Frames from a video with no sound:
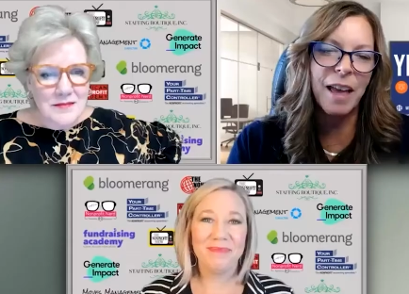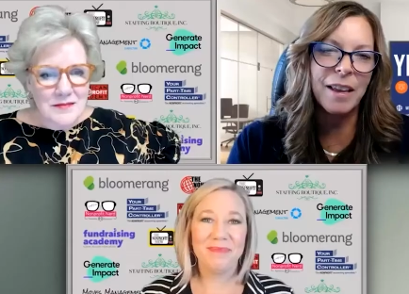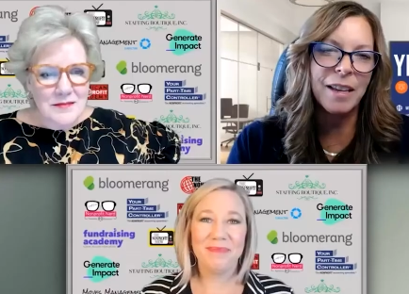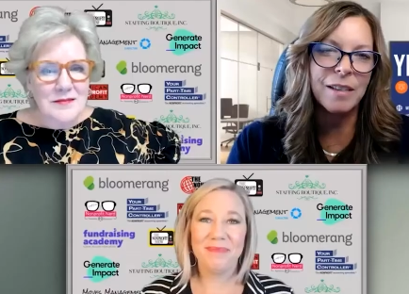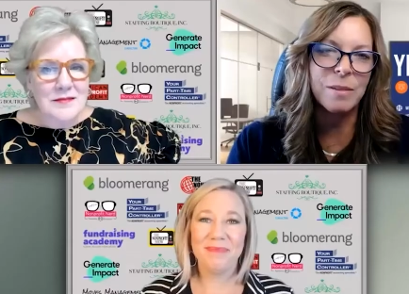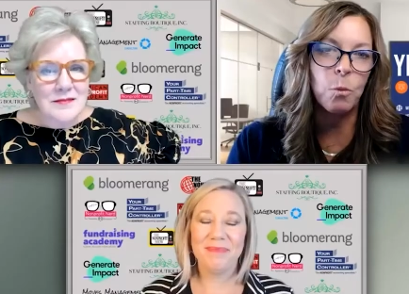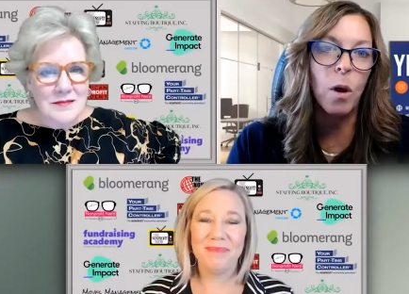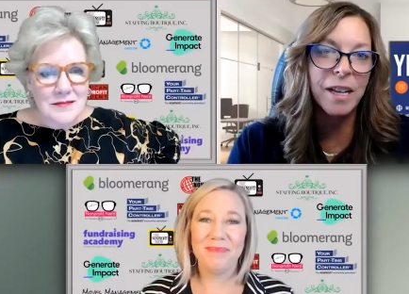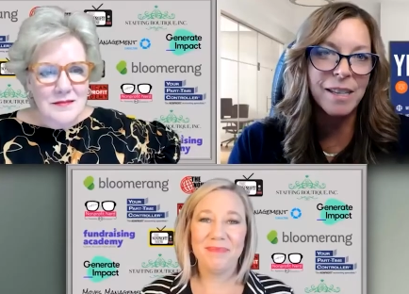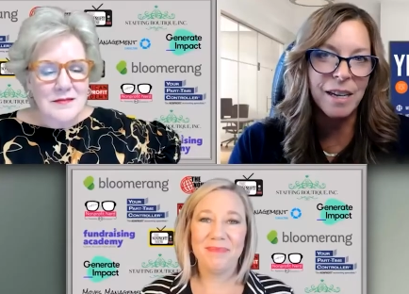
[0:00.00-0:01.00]
Speaker 1: that is
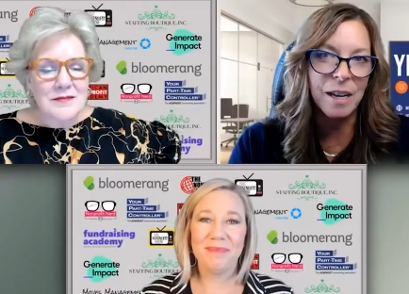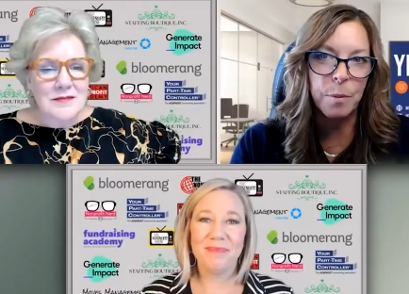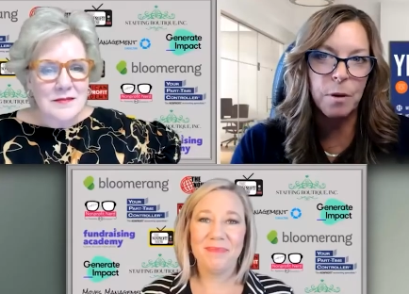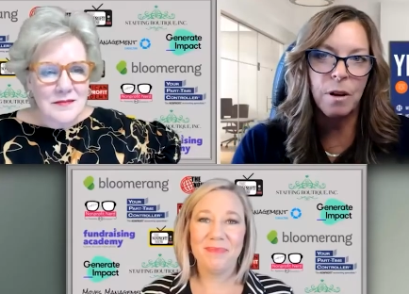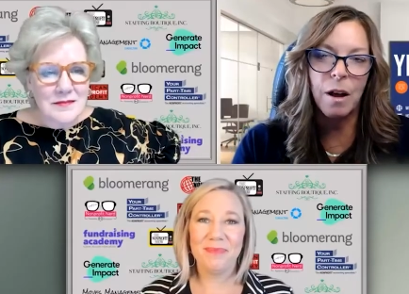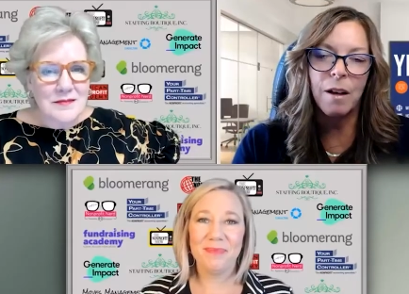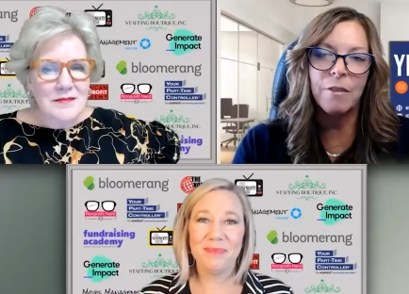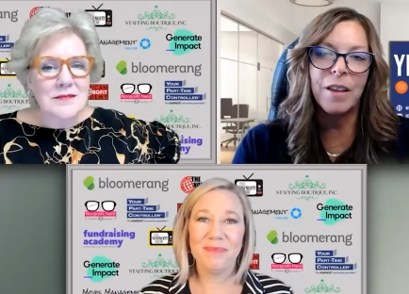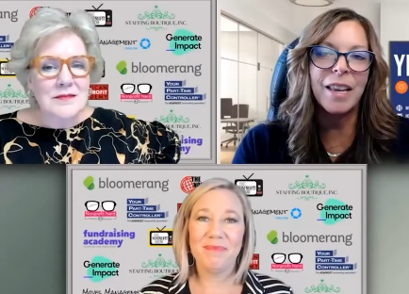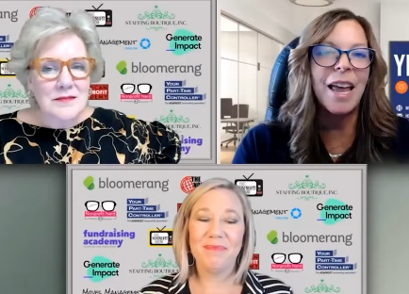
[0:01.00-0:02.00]
one example
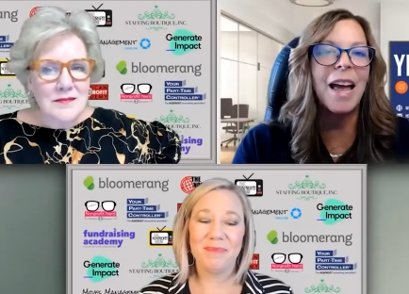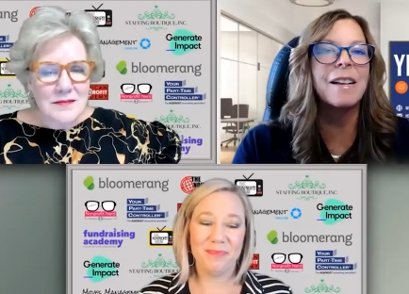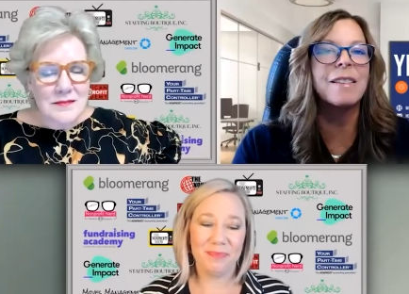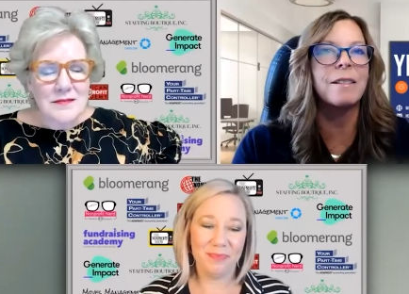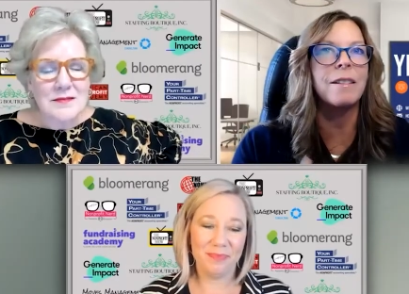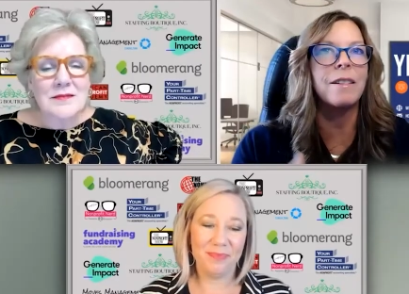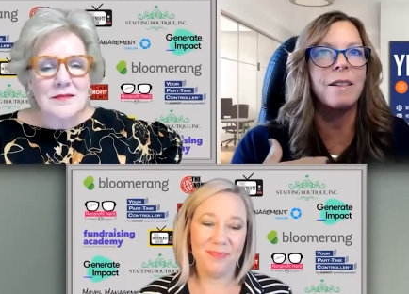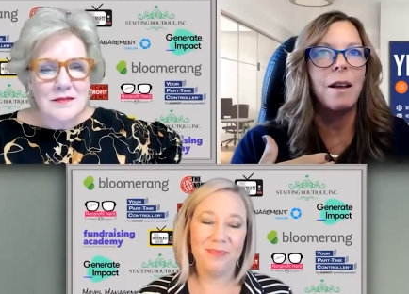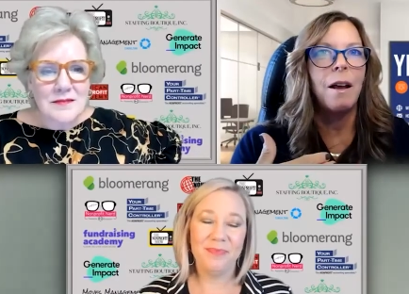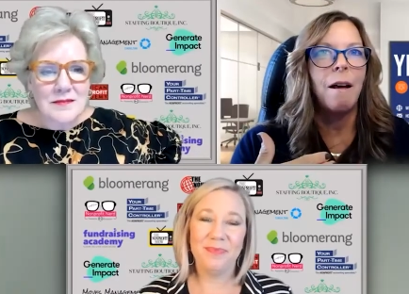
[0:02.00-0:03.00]
of an excellent
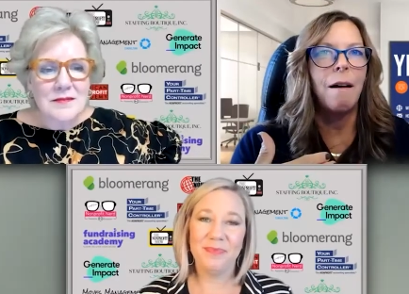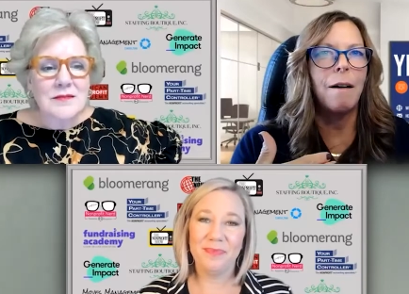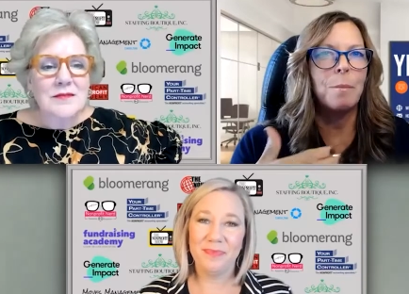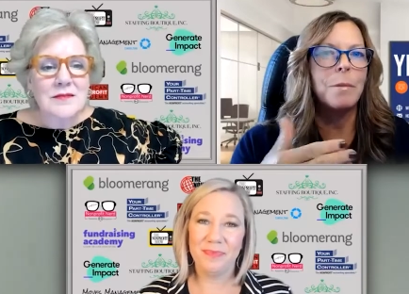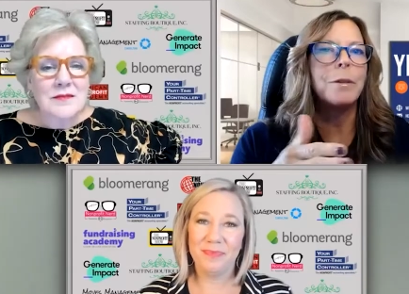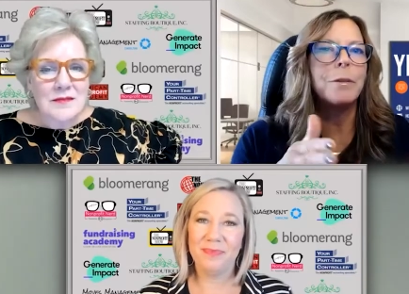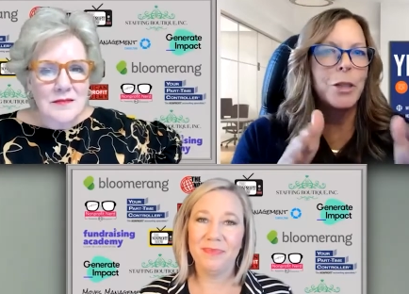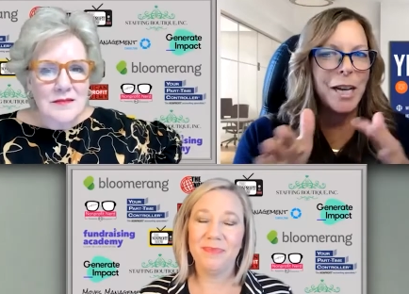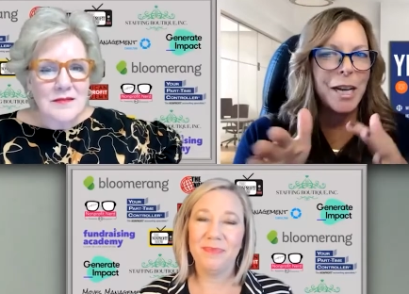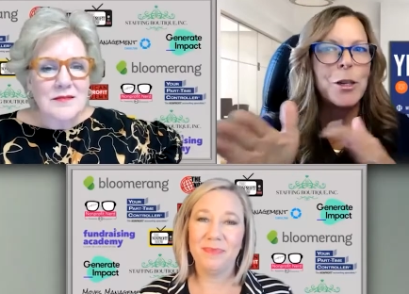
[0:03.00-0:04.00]

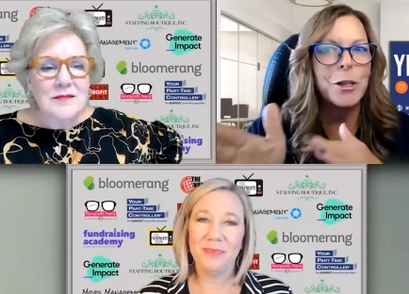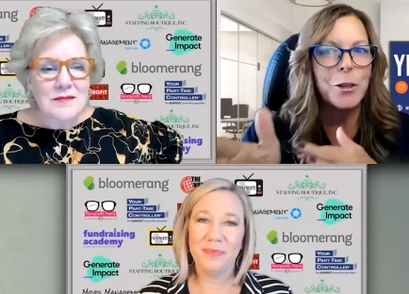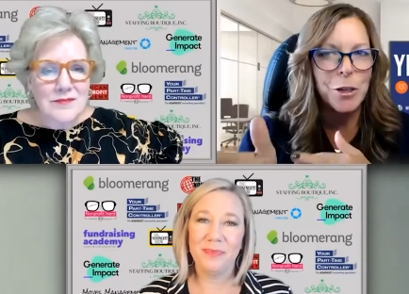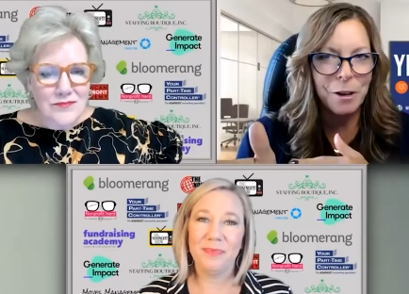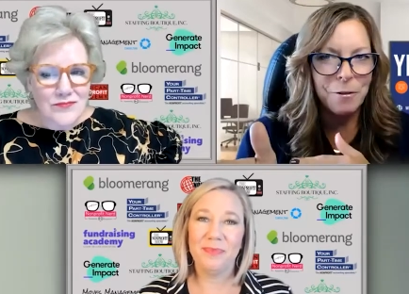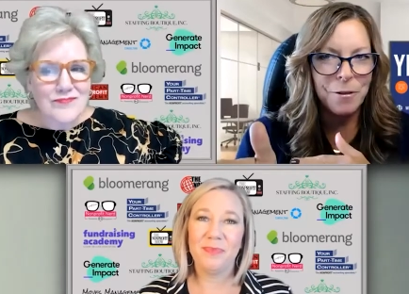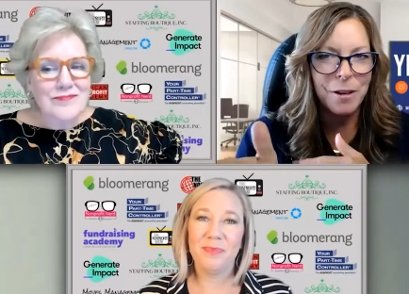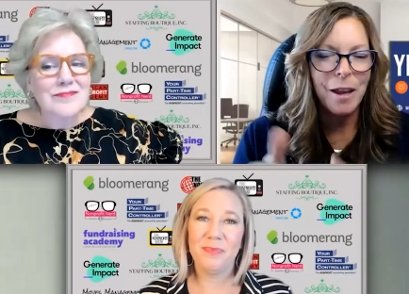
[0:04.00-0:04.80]
change and shift